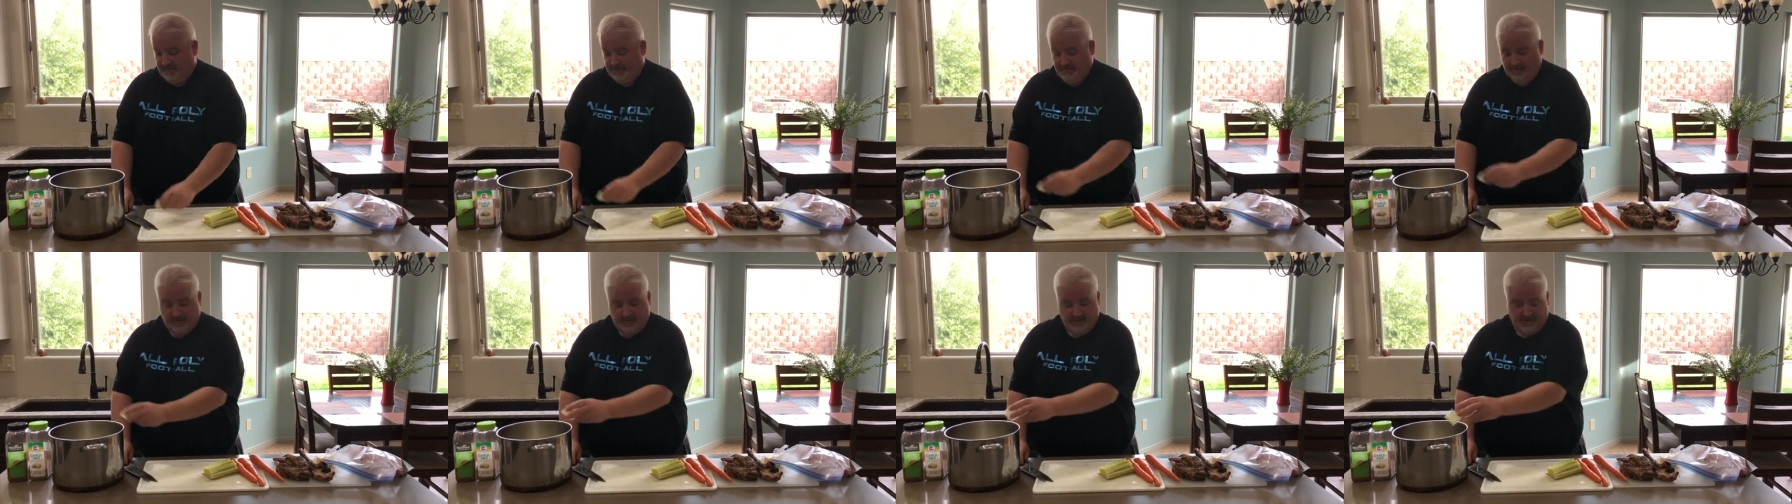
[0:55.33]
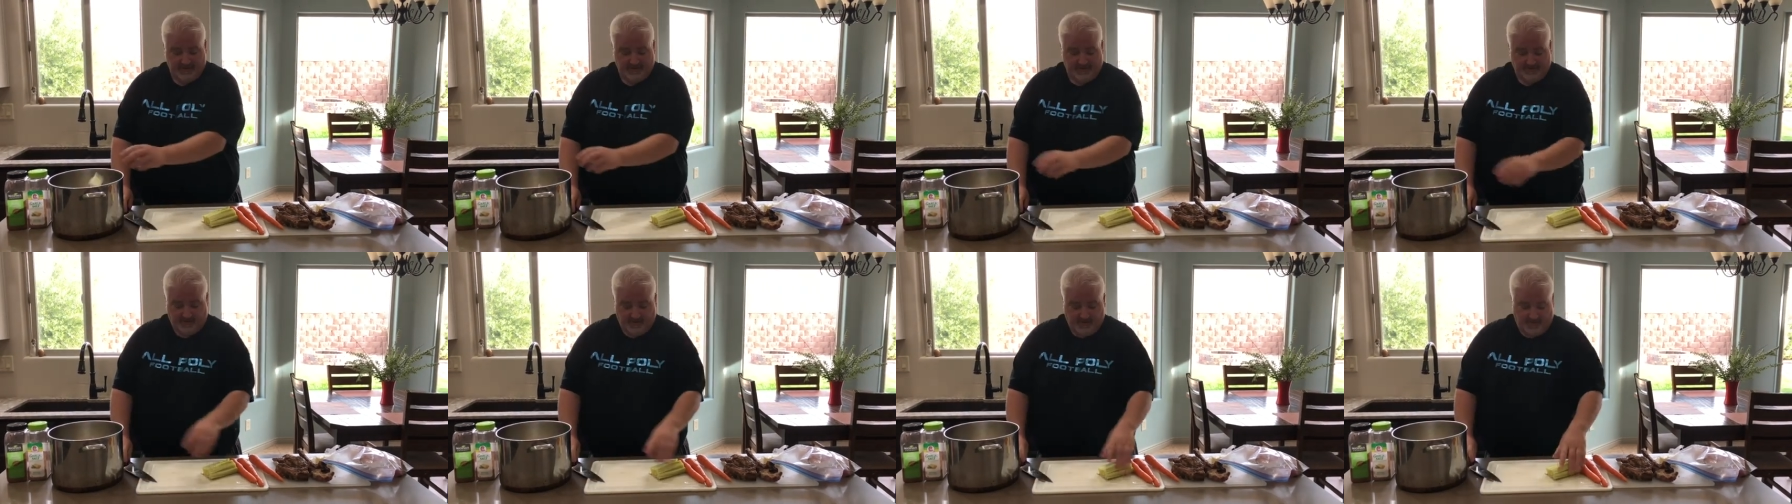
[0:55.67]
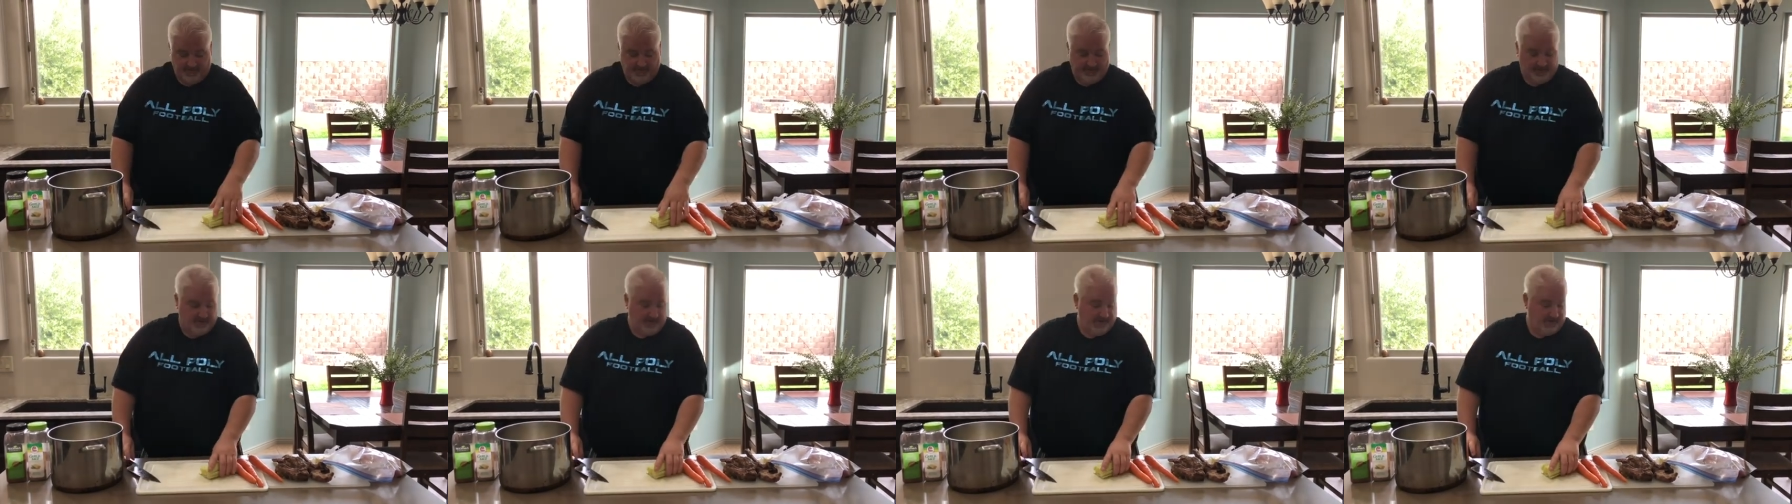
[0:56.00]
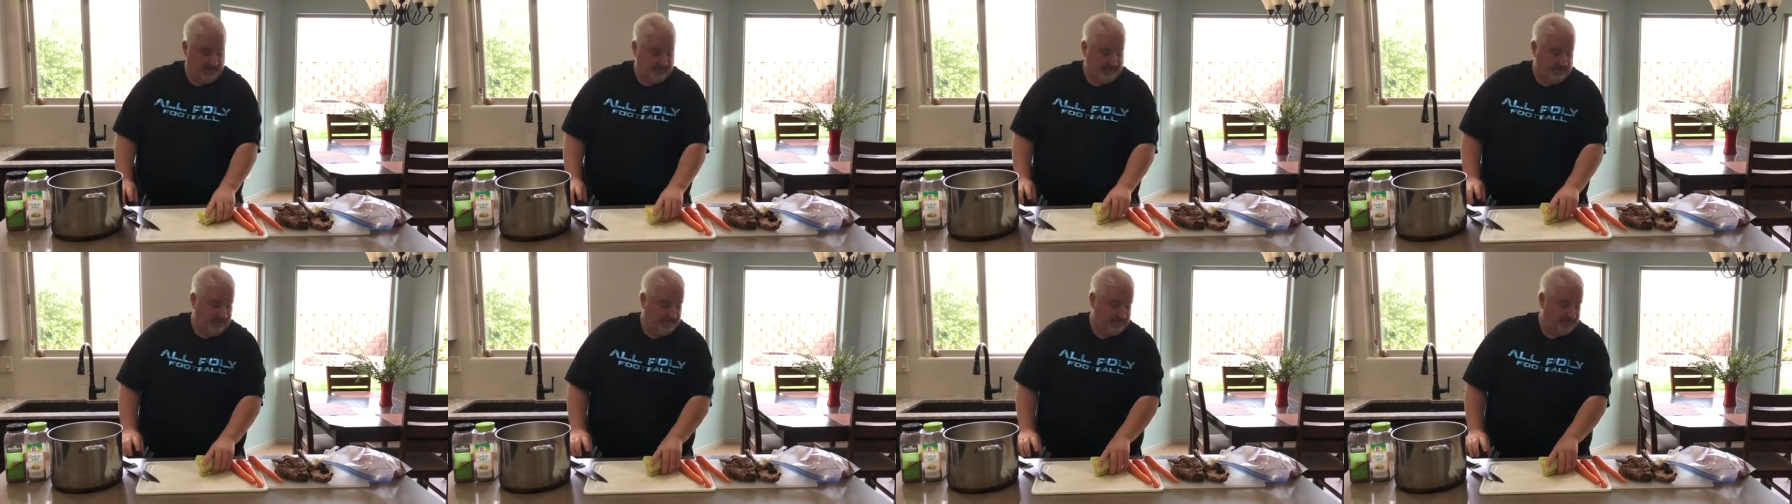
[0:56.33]
That's probably enough.
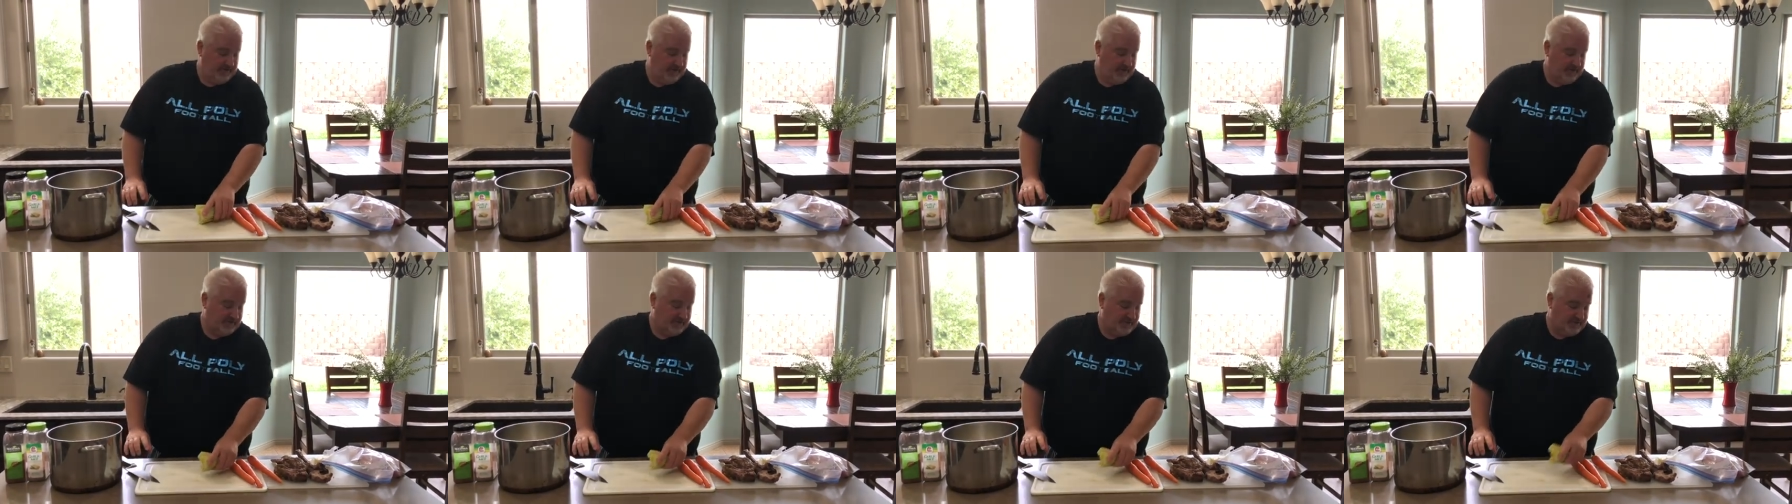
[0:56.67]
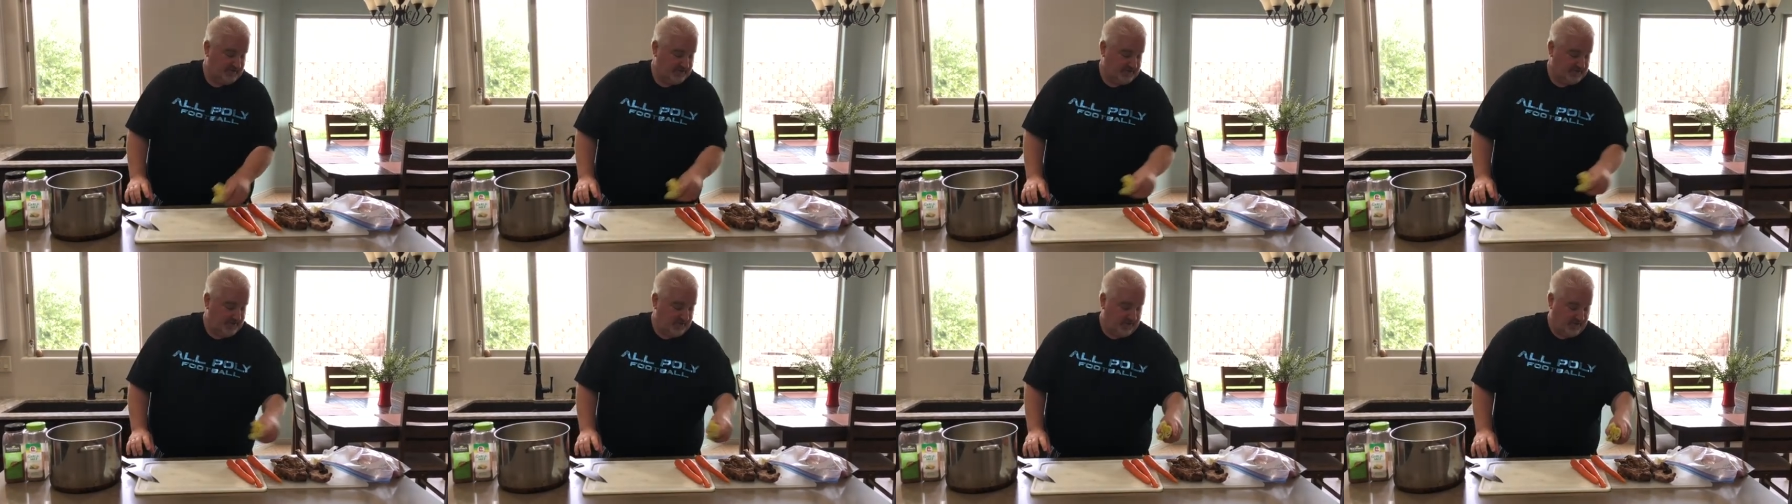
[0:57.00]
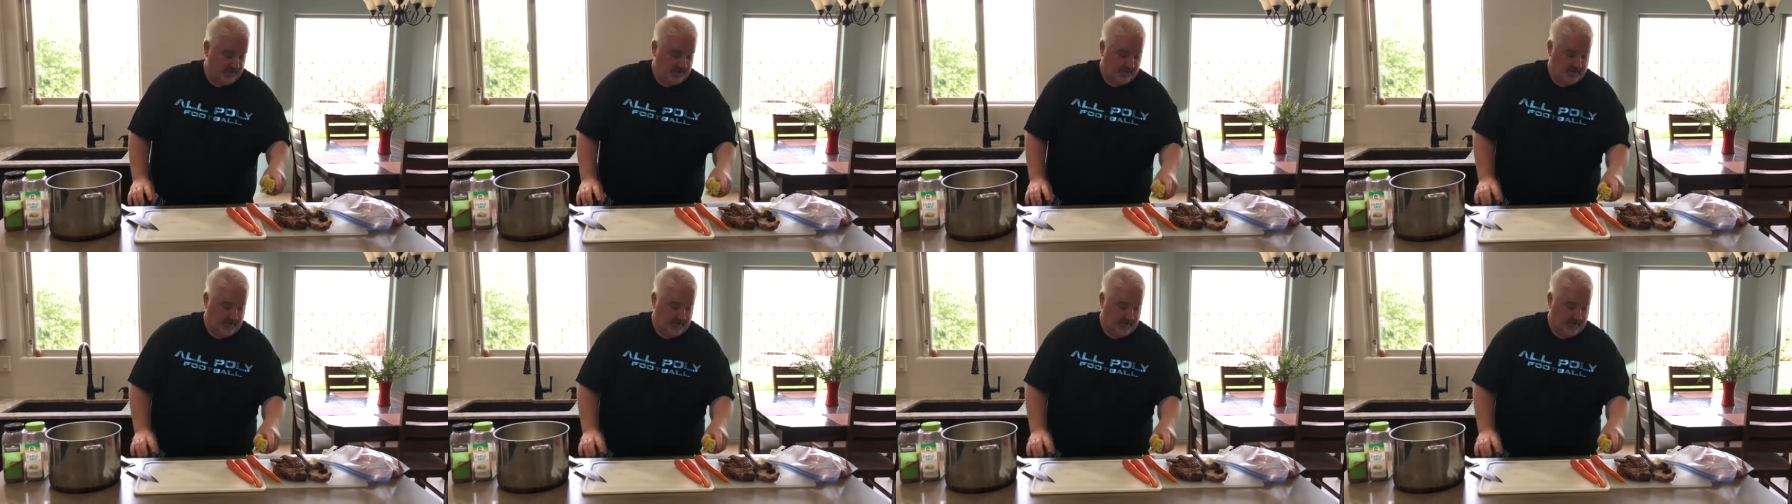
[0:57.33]
I'm veggie intolerant.